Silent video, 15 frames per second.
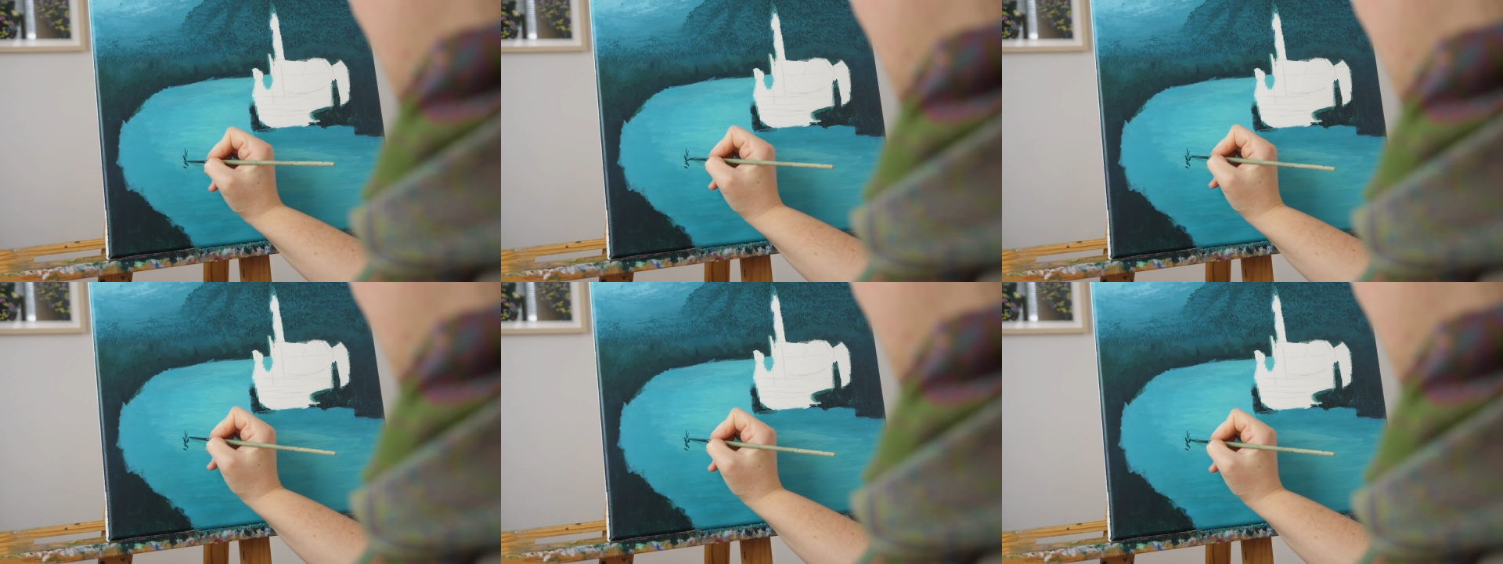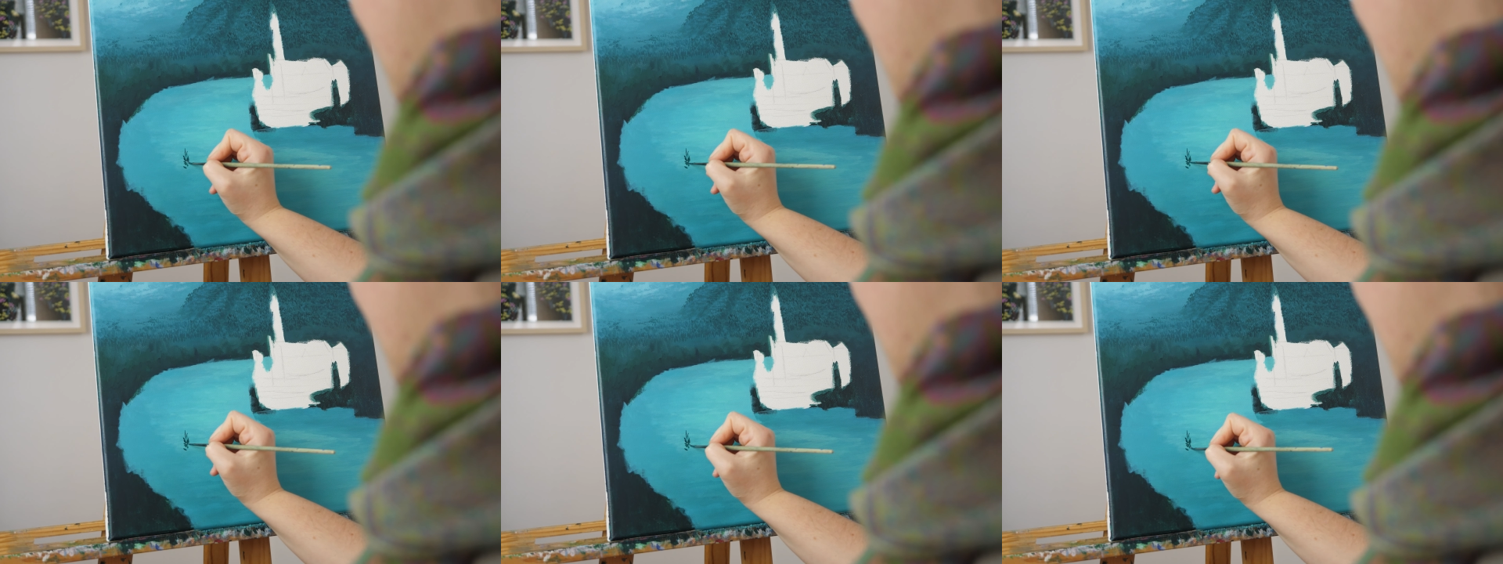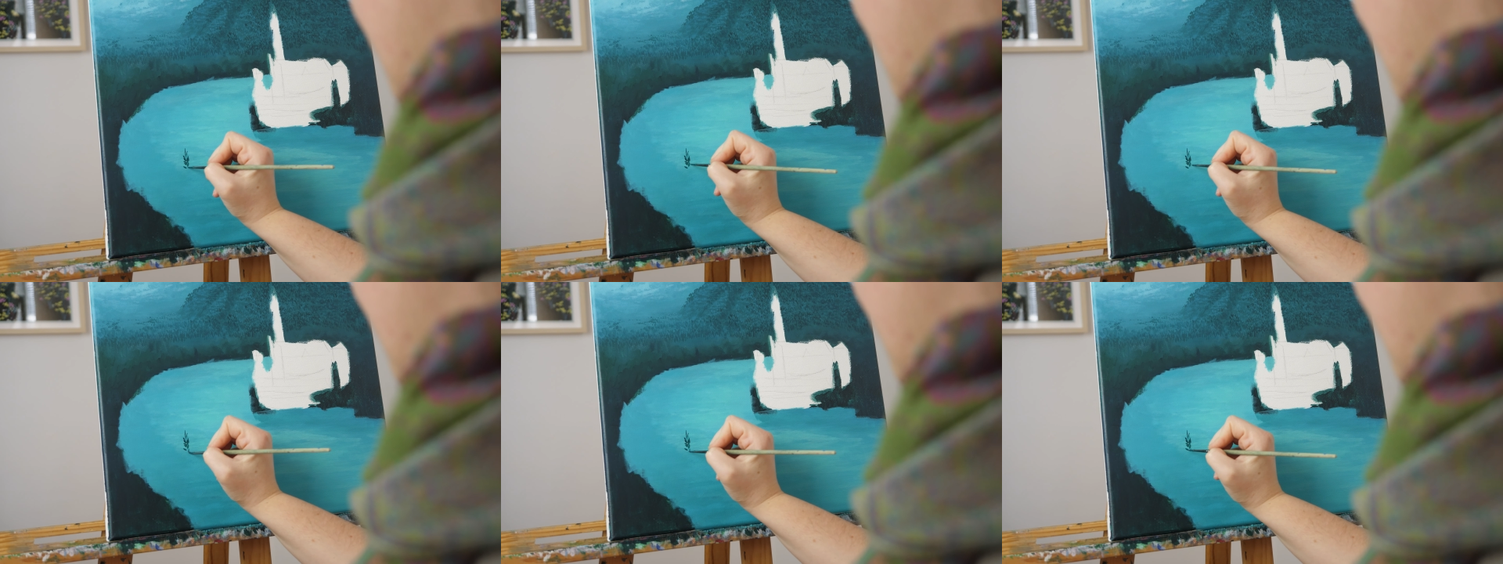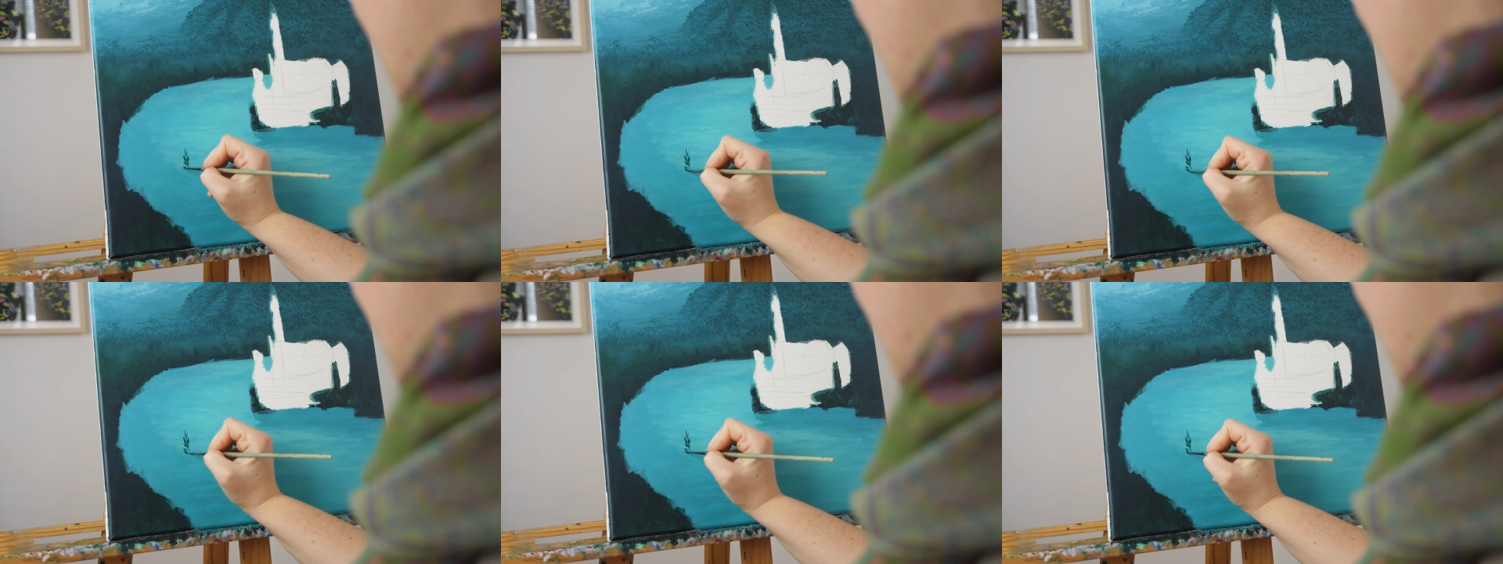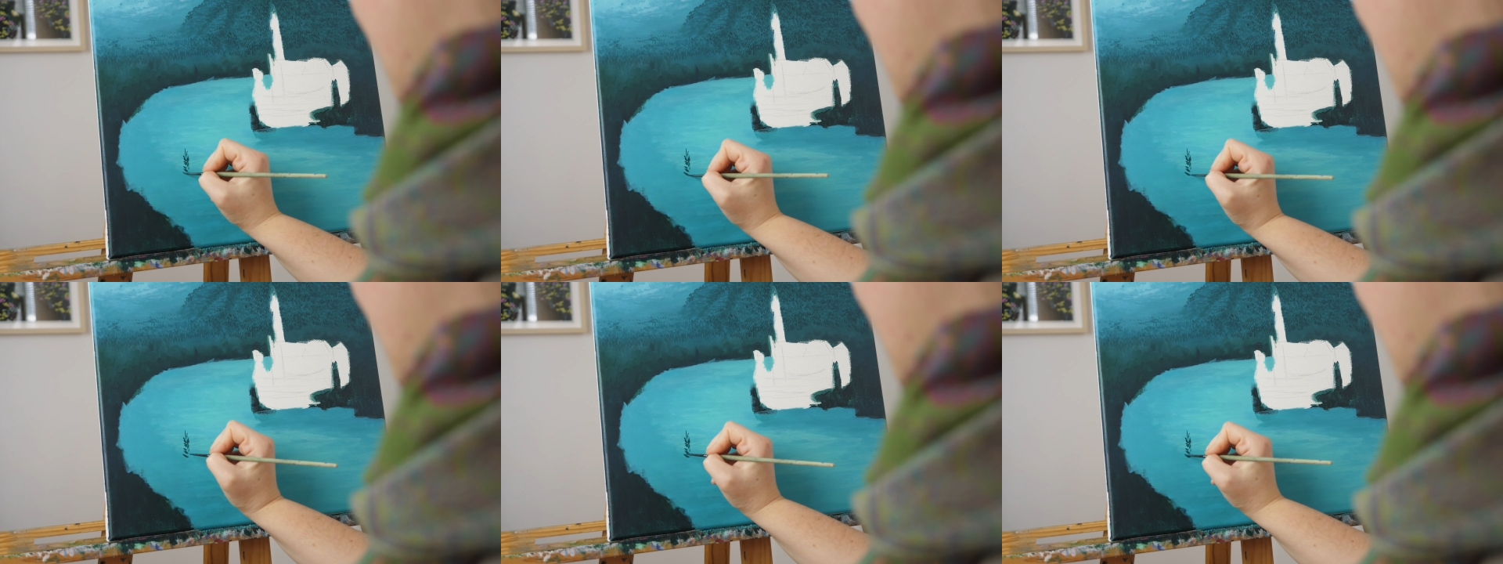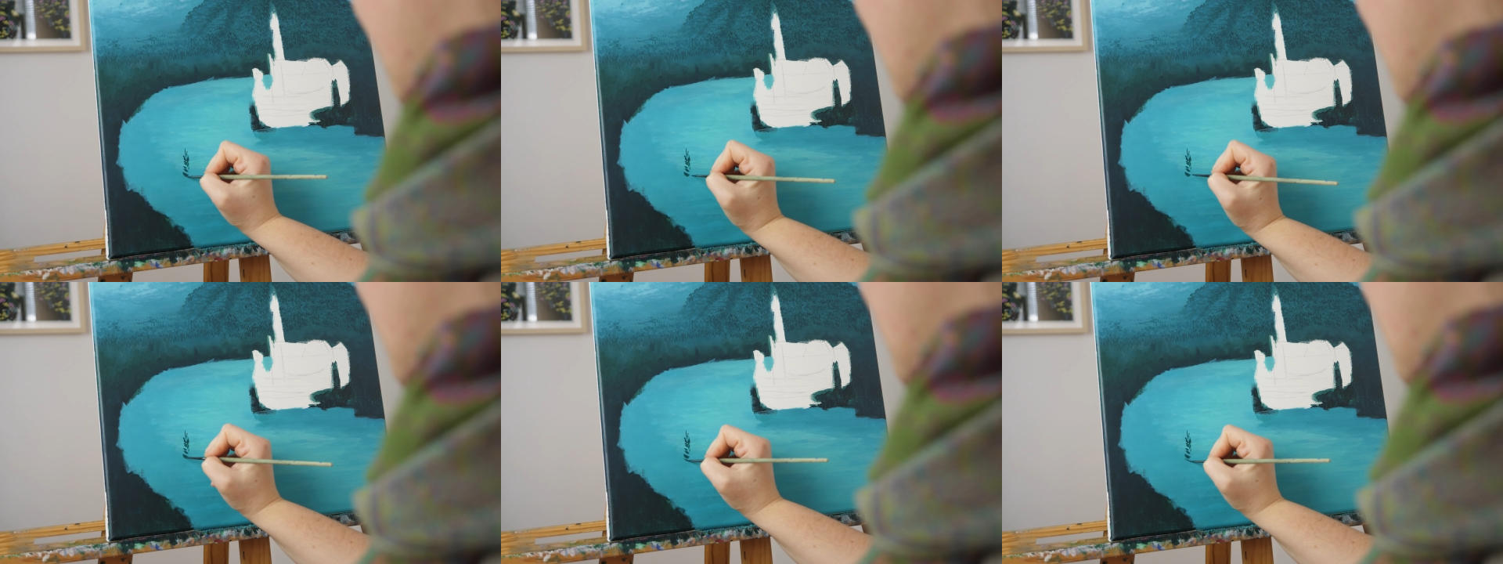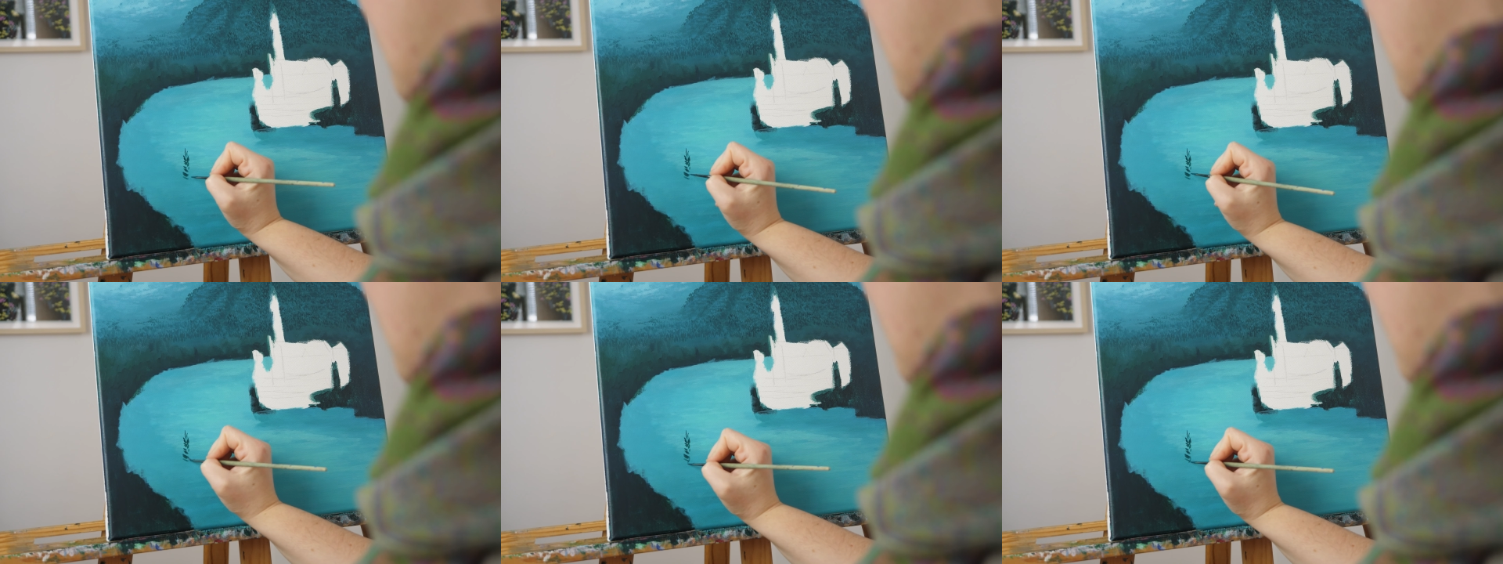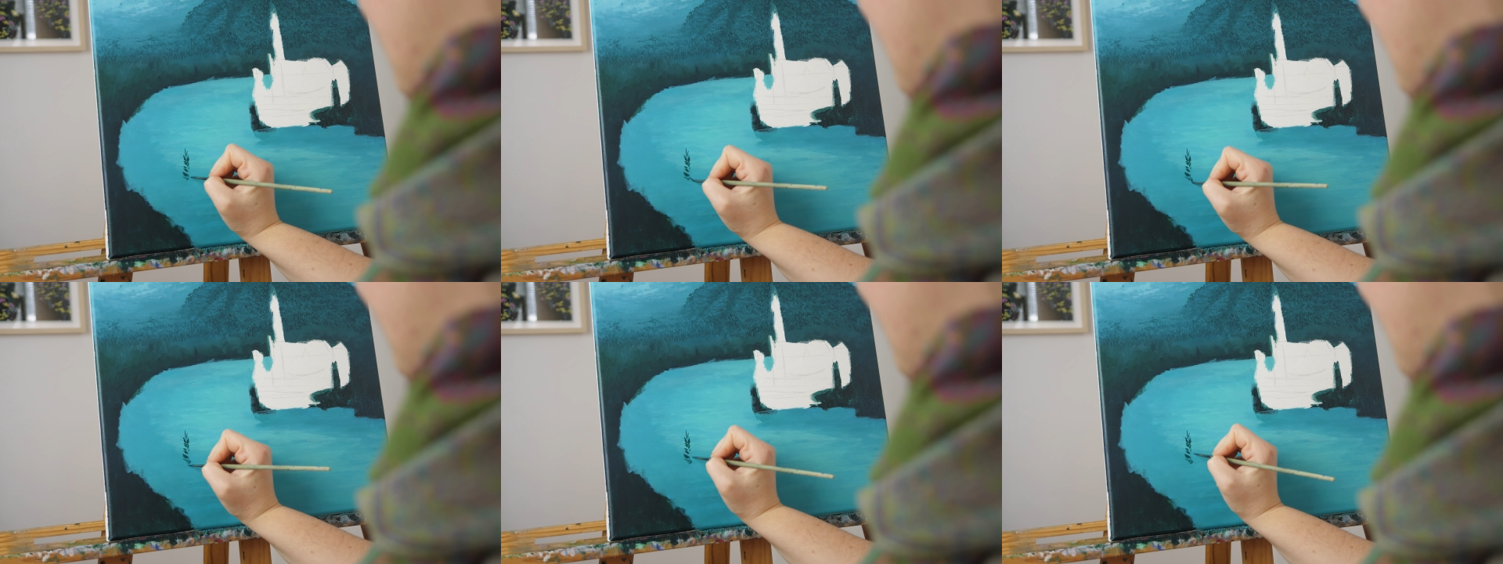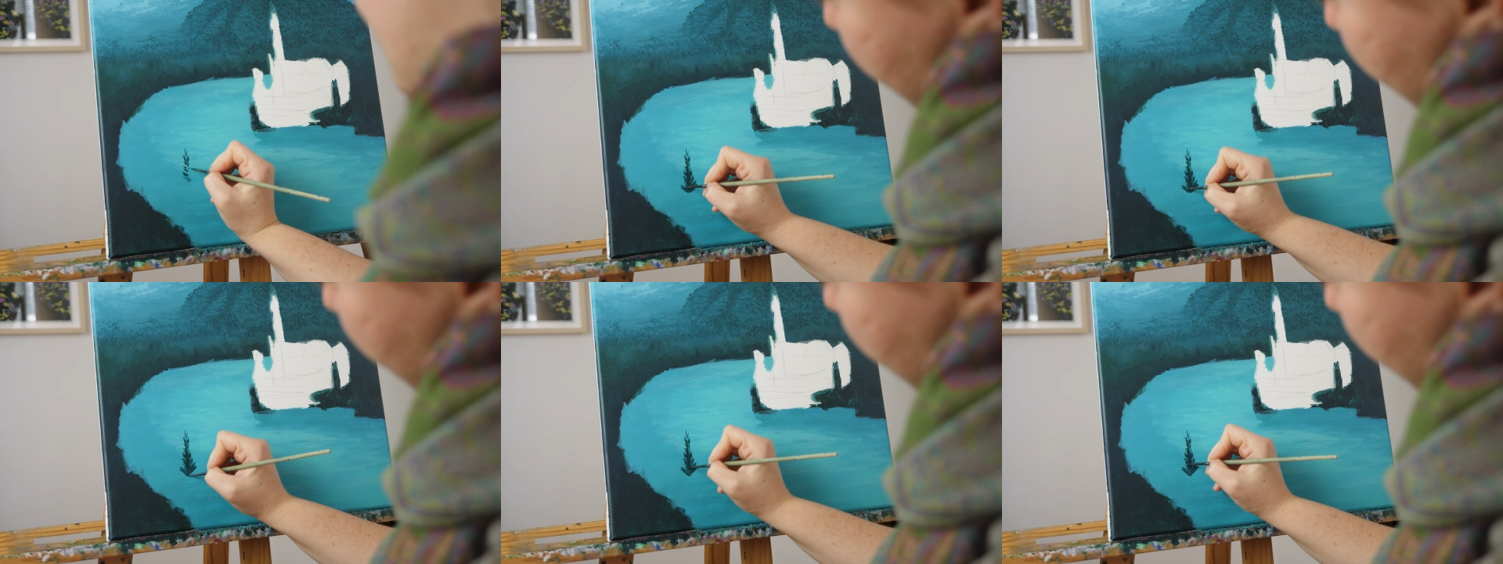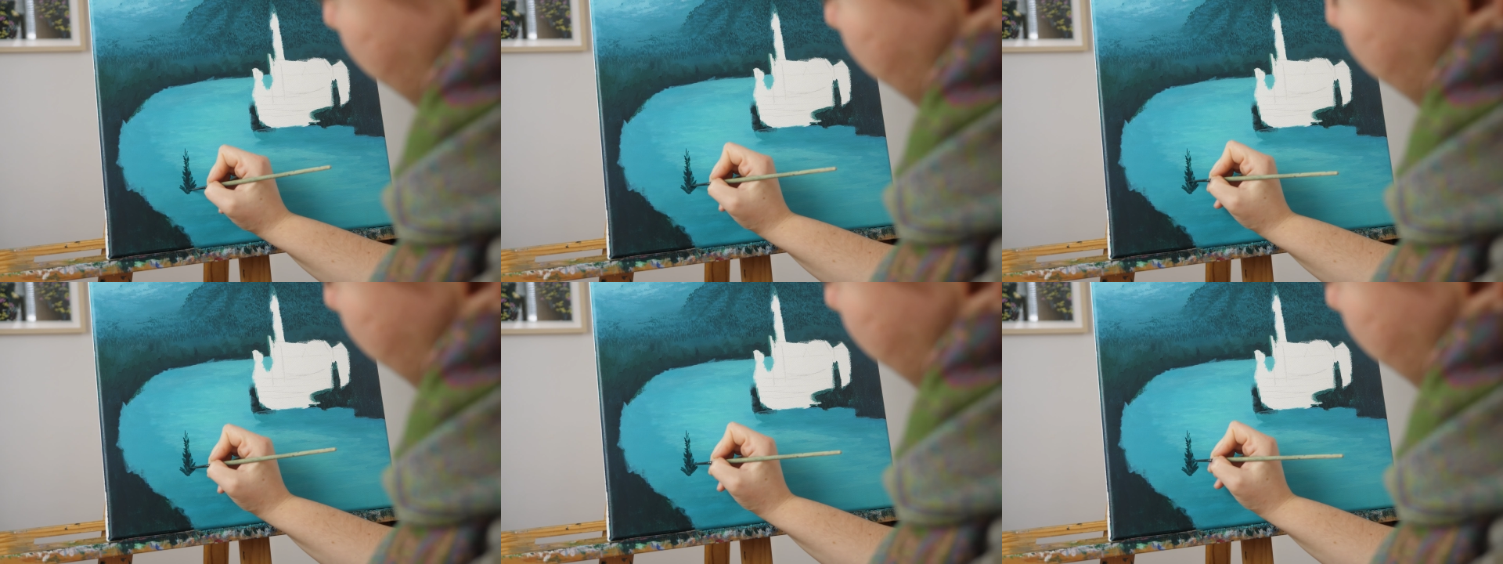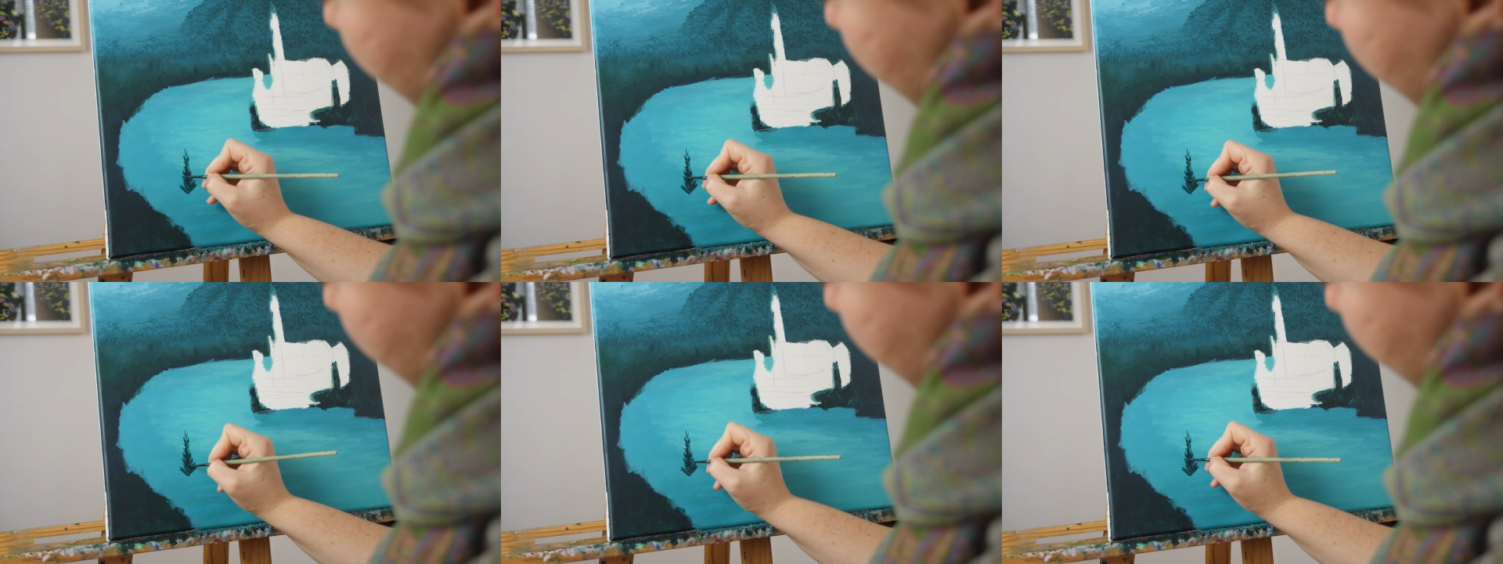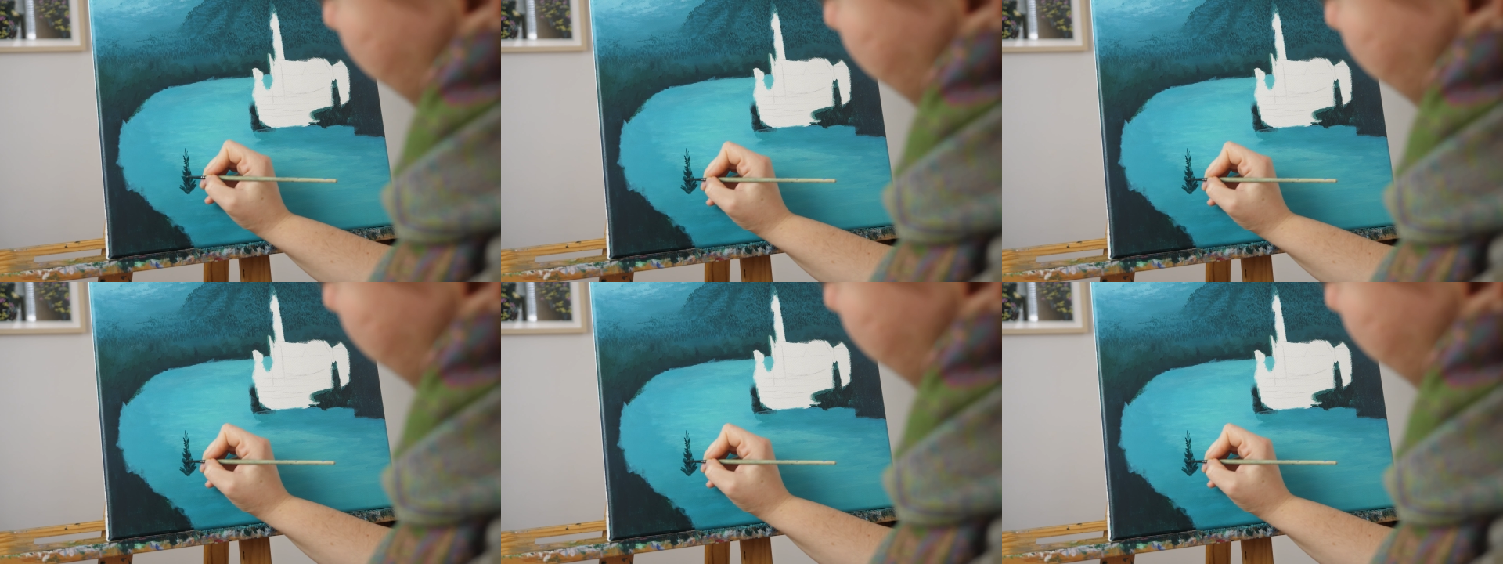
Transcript: No face is visible, so there are no lips to read.